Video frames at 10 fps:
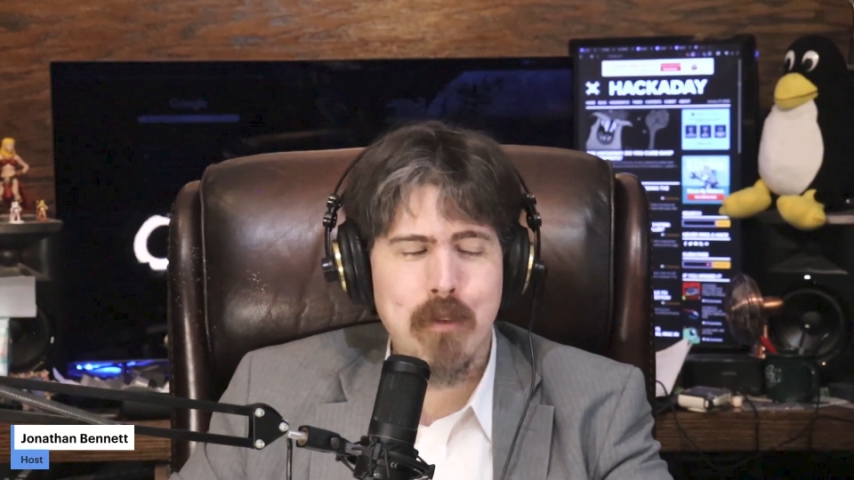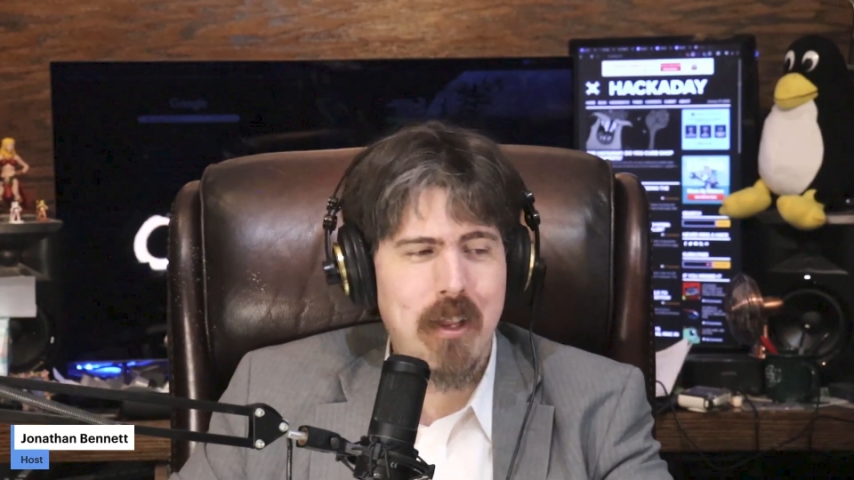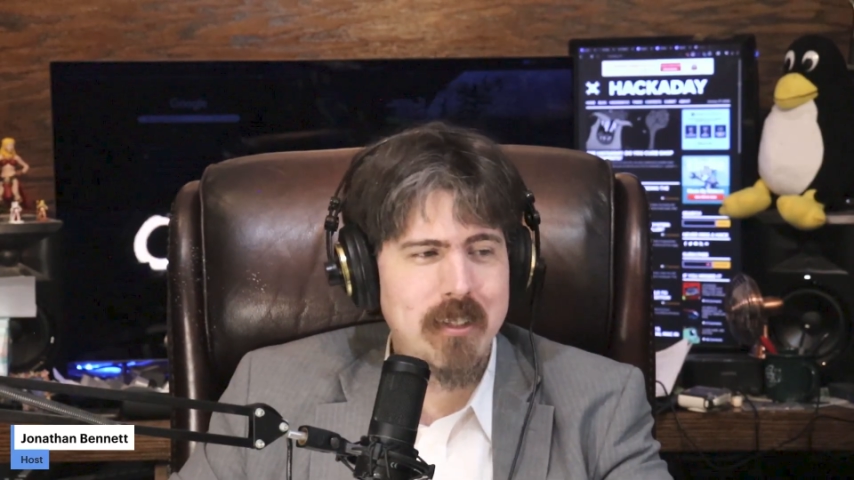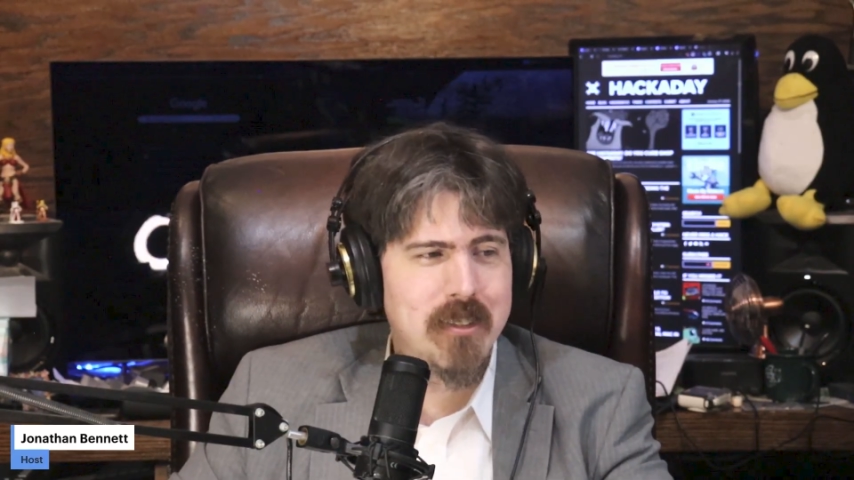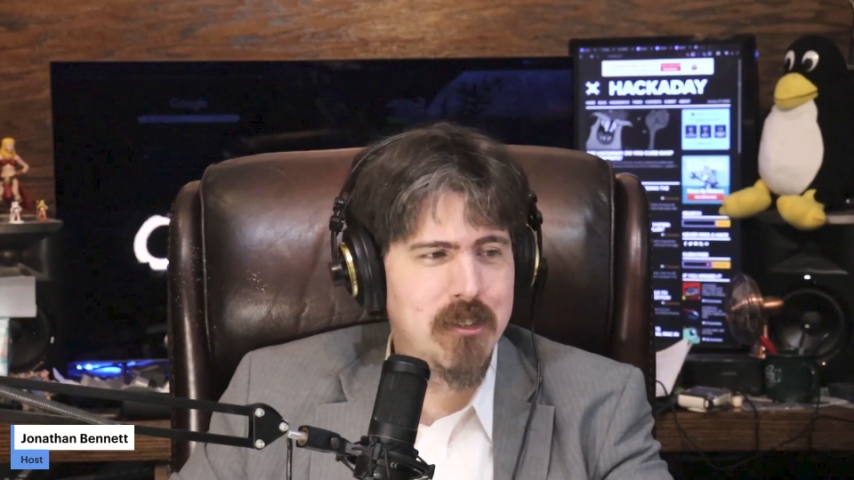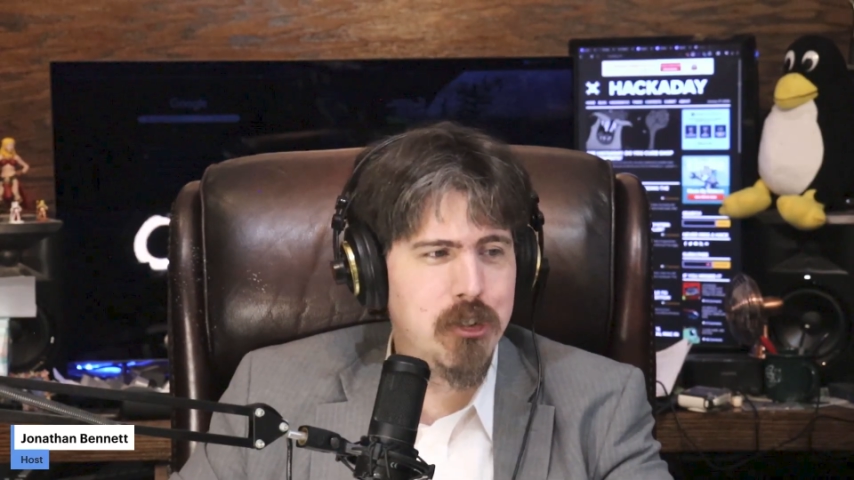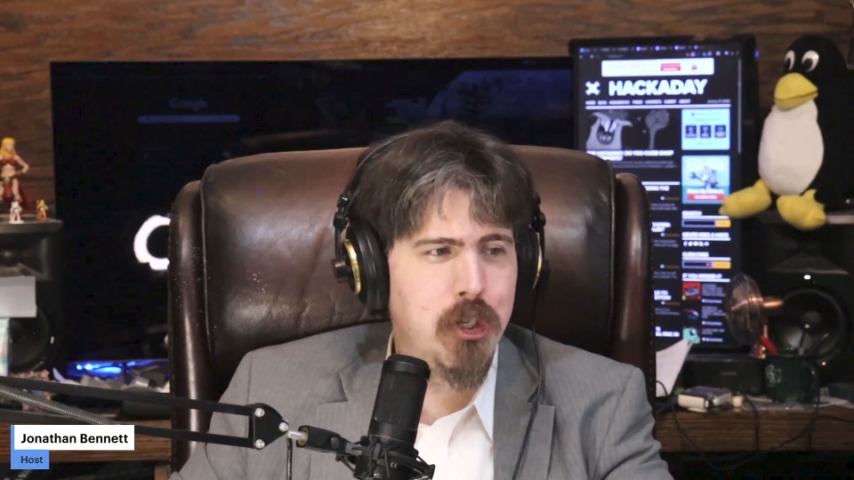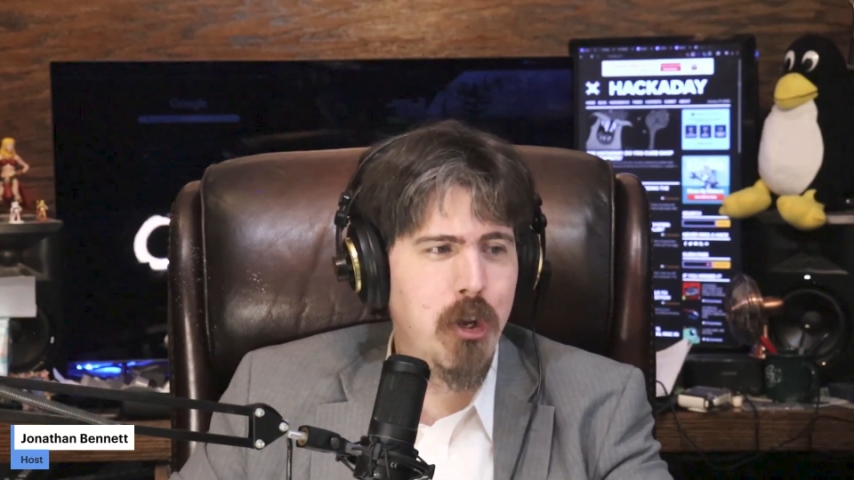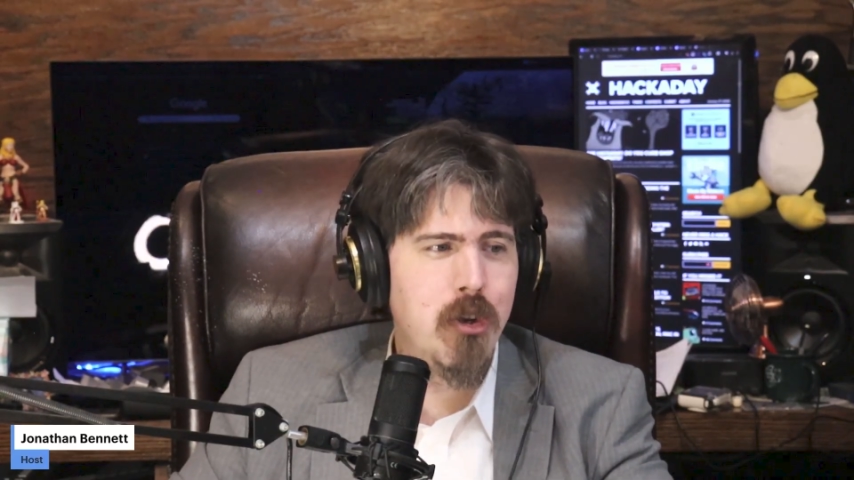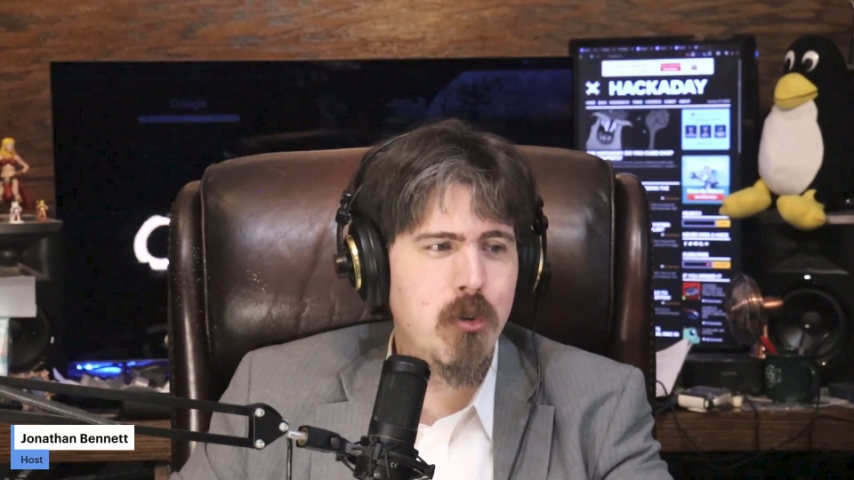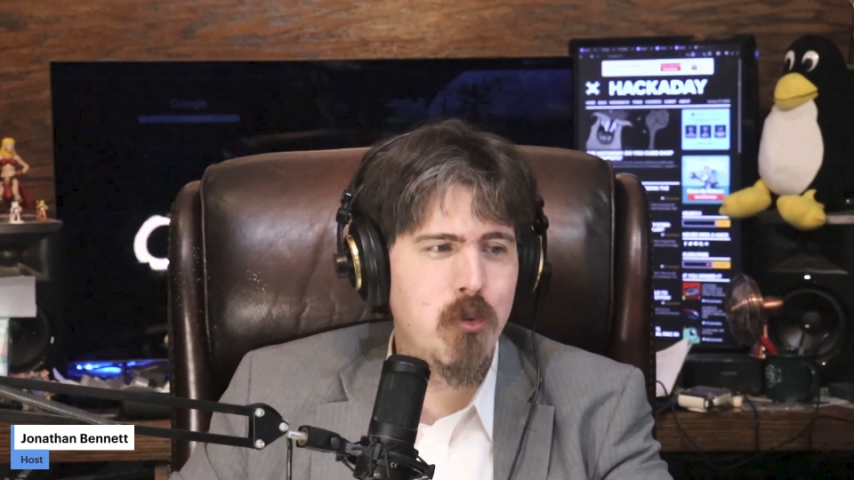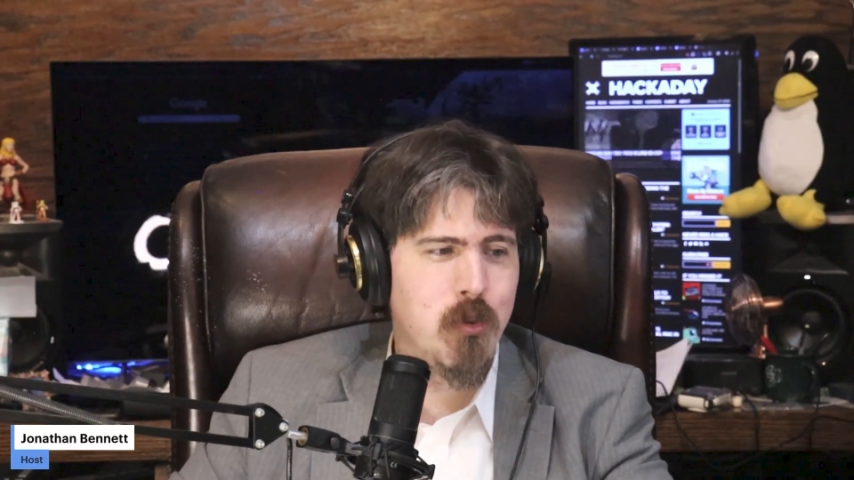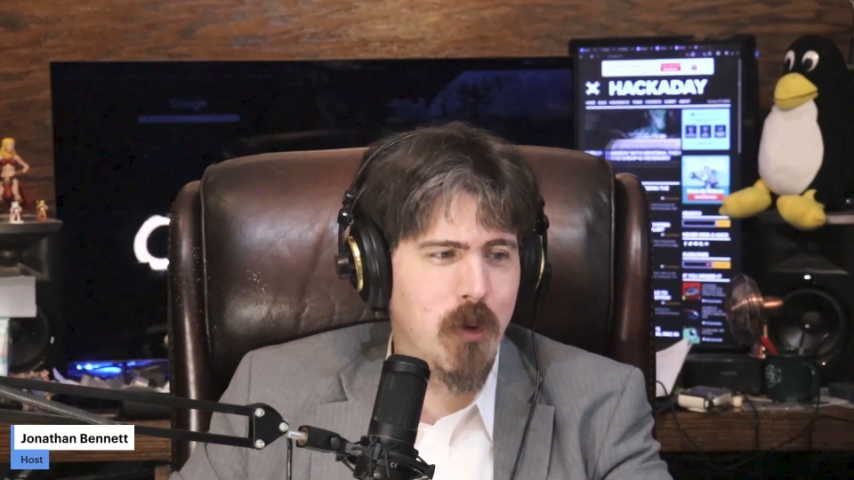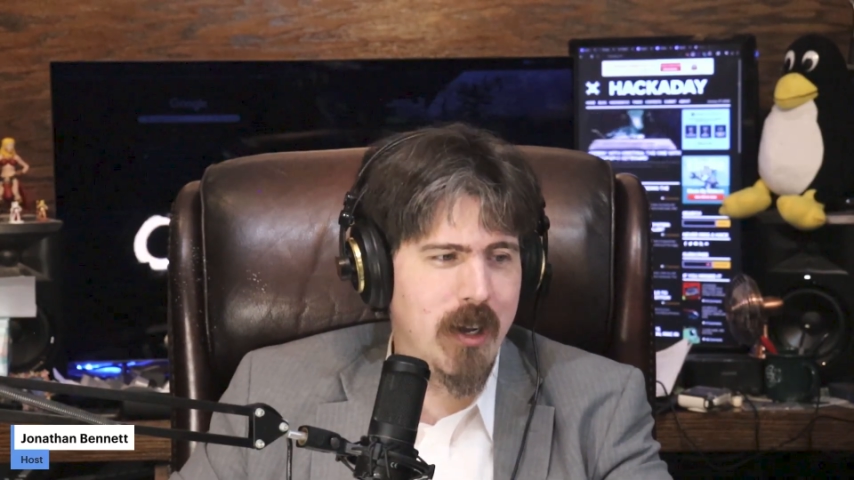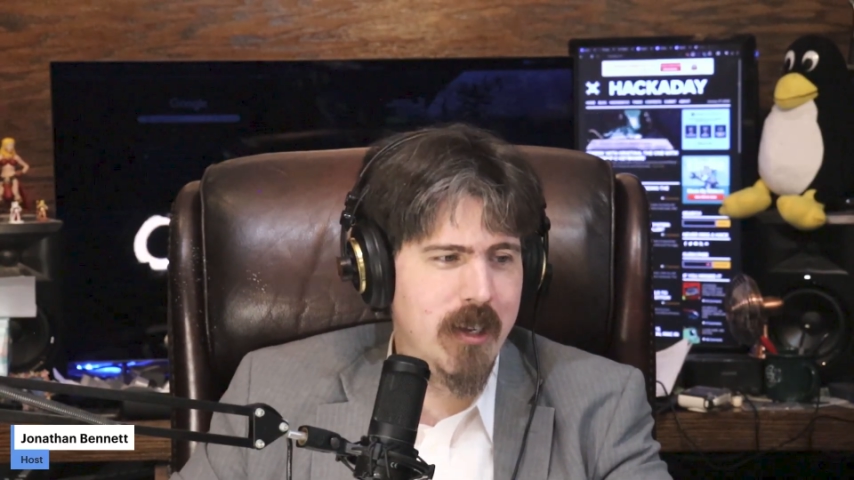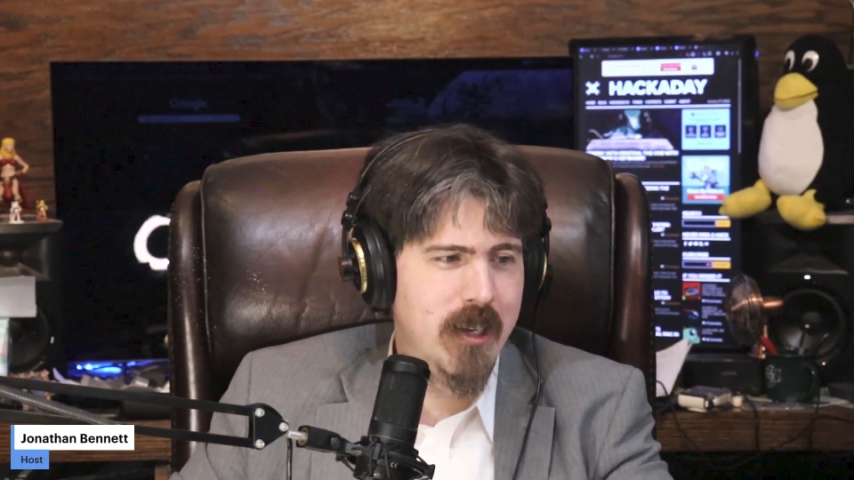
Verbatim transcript: Plus 2,